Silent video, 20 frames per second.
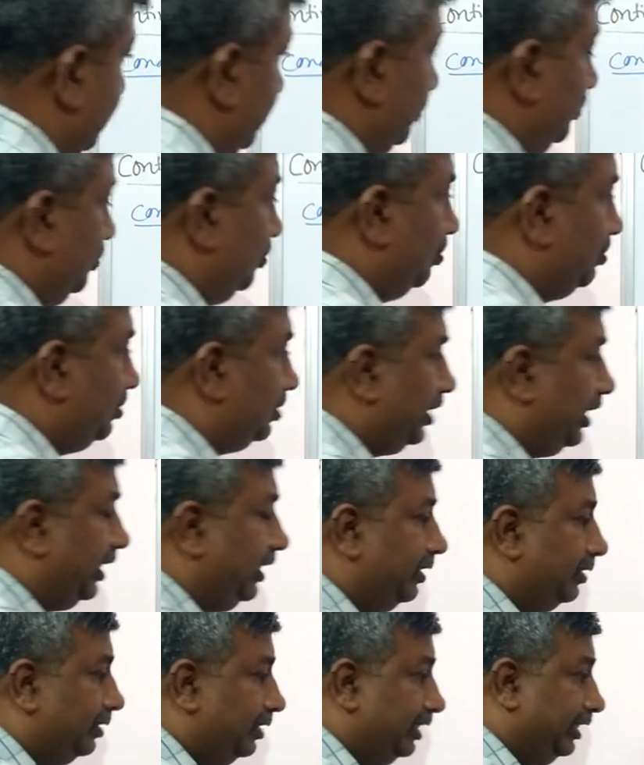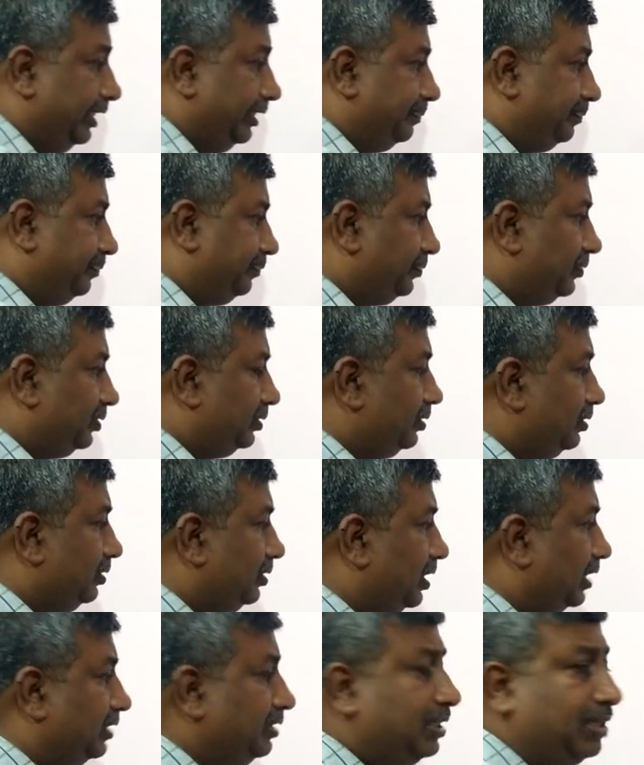use the
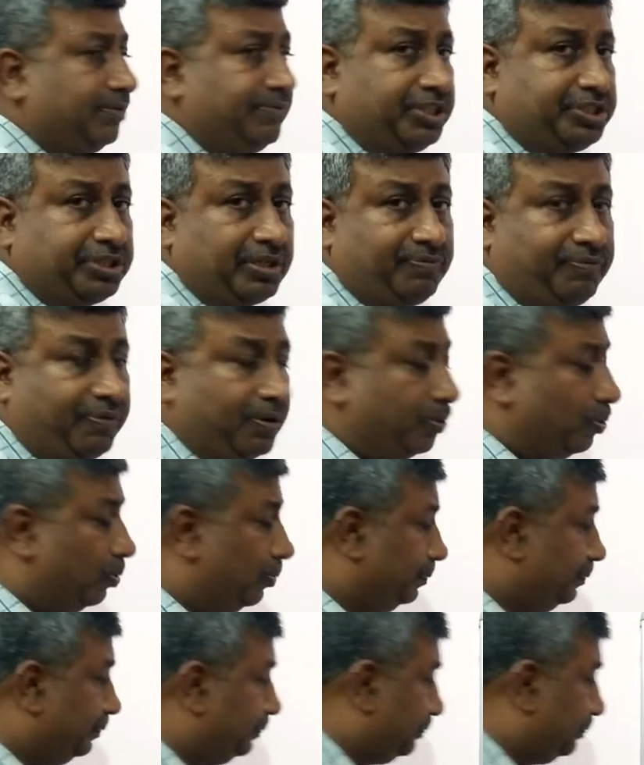conservation furrow.